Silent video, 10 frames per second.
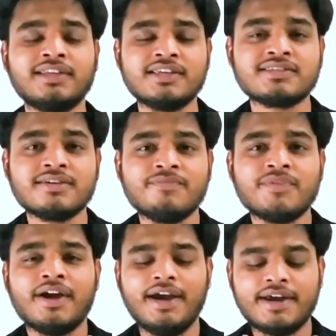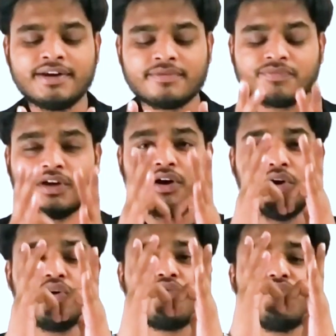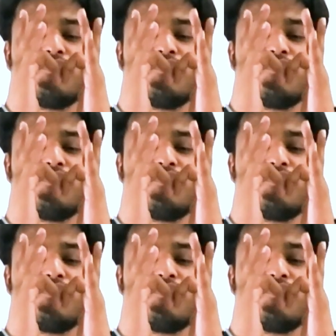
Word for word: this and look